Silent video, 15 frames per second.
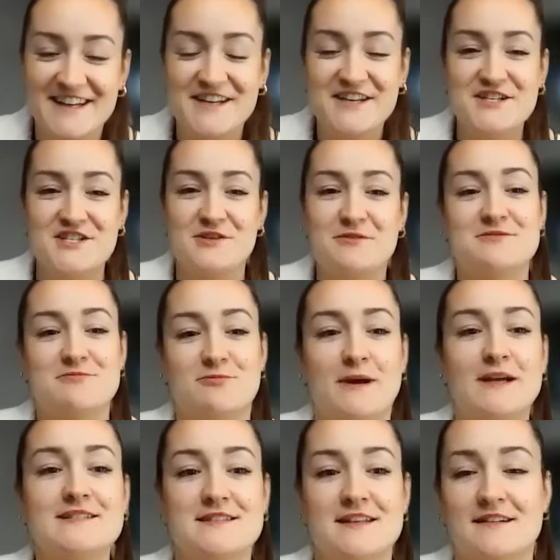She was
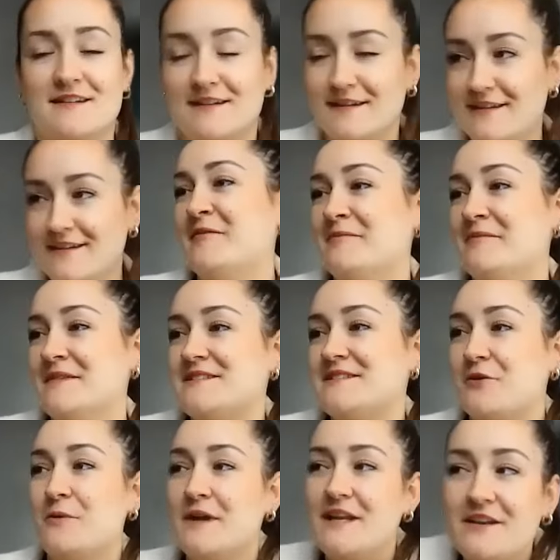racing. So what
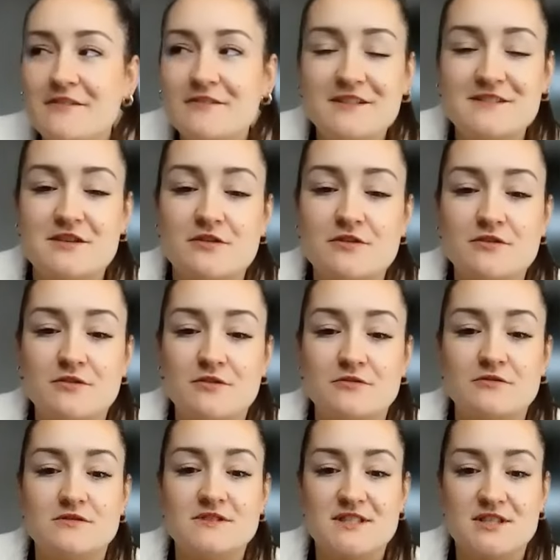do you do
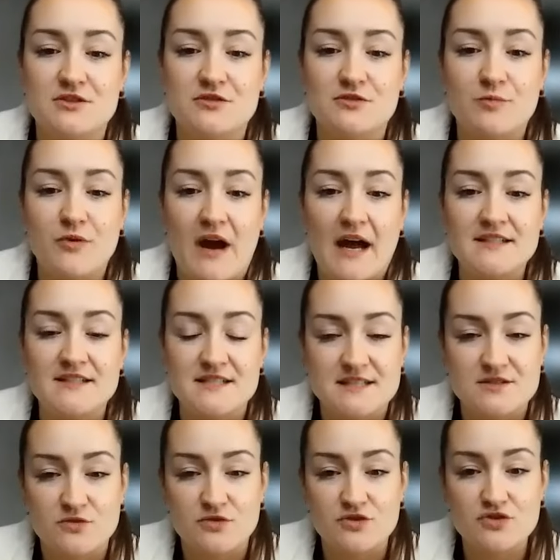to practice
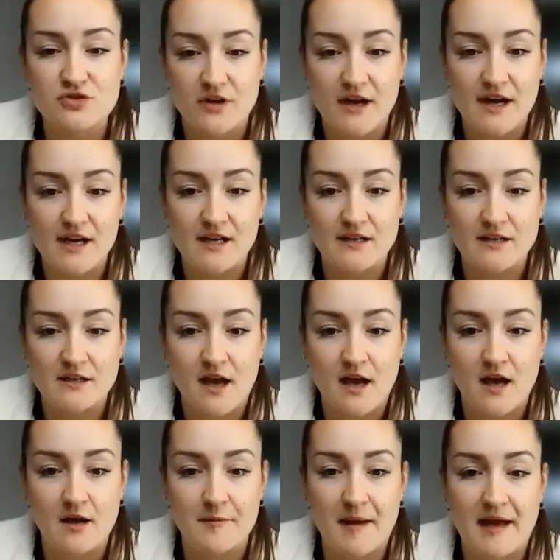or train
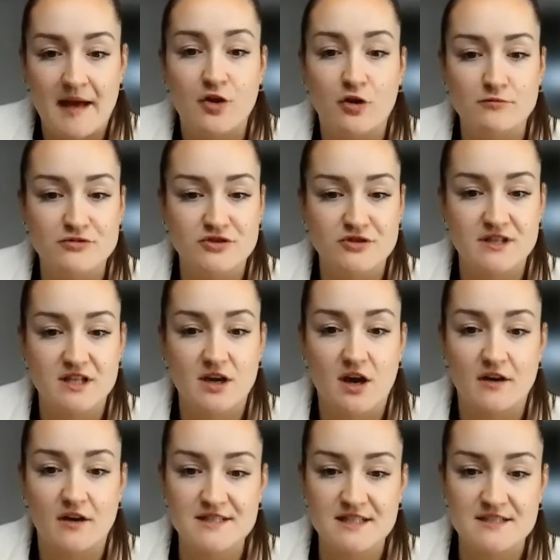at home during the
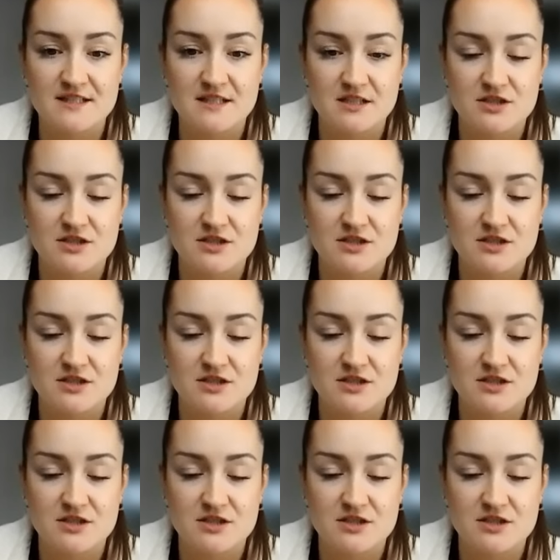off season?